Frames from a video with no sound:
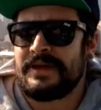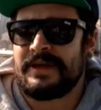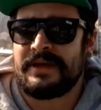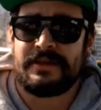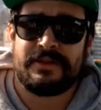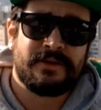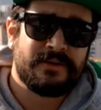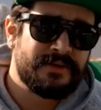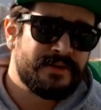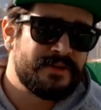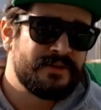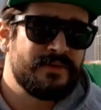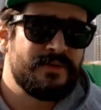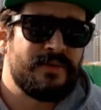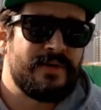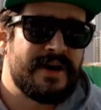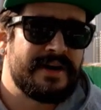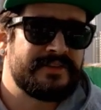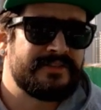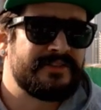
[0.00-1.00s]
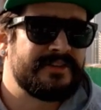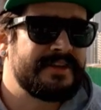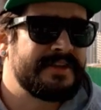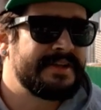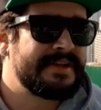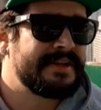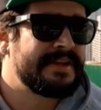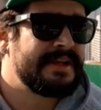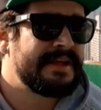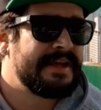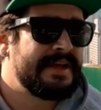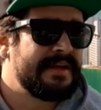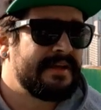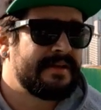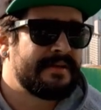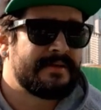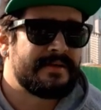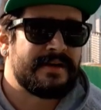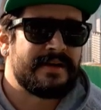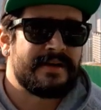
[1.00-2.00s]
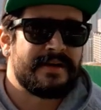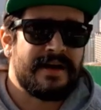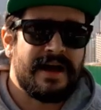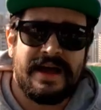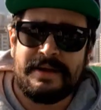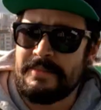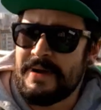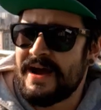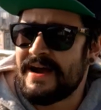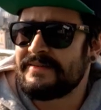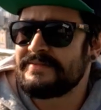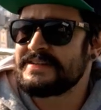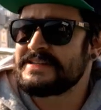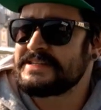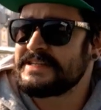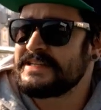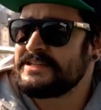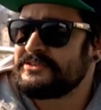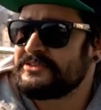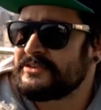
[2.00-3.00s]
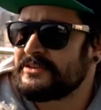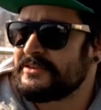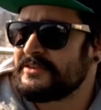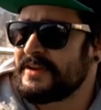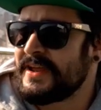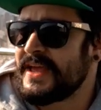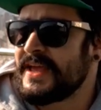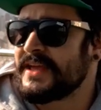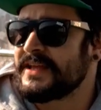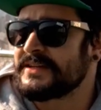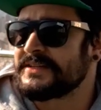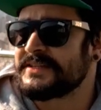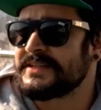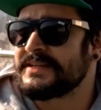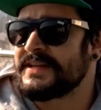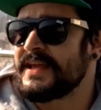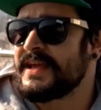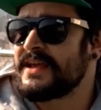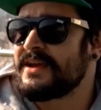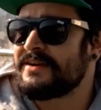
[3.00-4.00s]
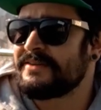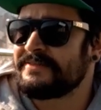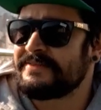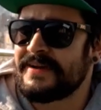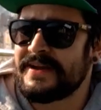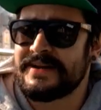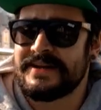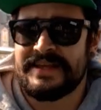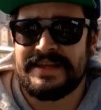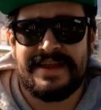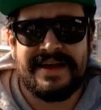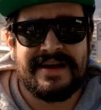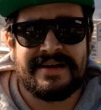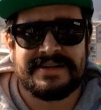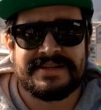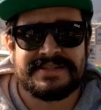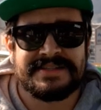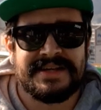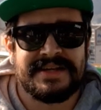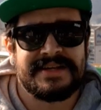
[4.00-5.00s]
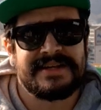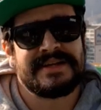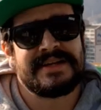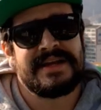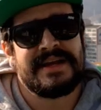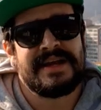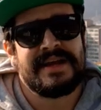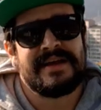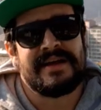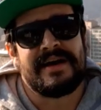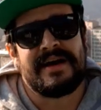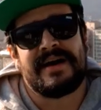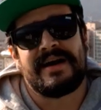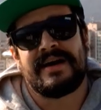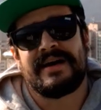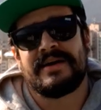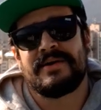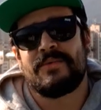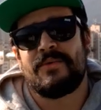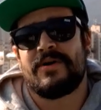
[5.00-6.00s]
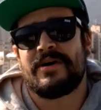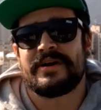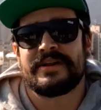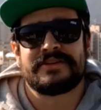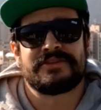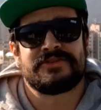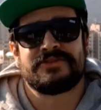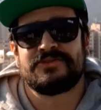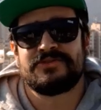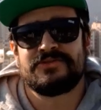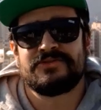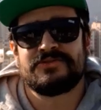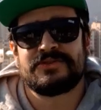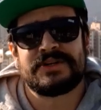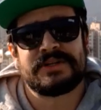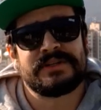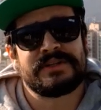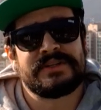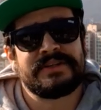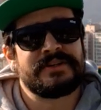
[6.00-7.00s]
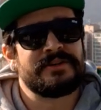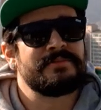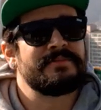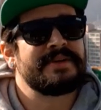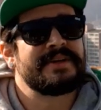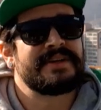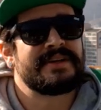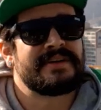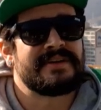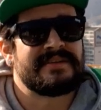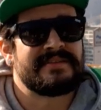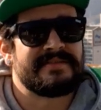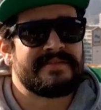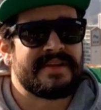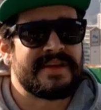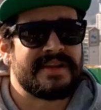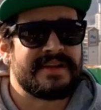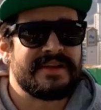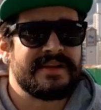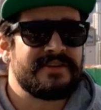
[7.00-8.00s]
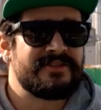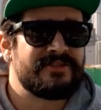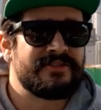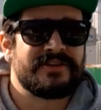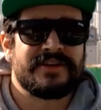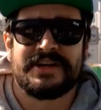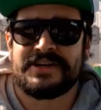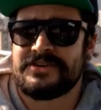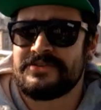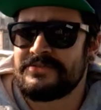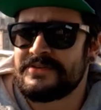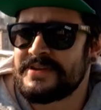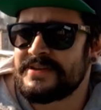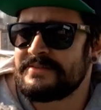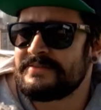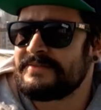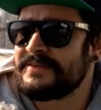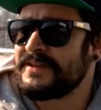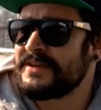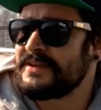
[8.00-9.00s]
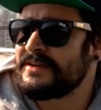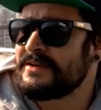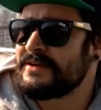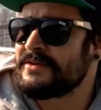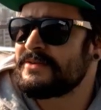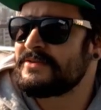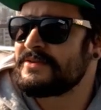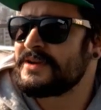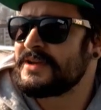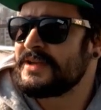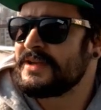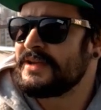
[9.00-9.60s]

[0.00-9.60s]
Hello to you watching. Uh, I'm Javi Teacher, and today on Finding Yangsan, I wanted to do a little bit of an introductory video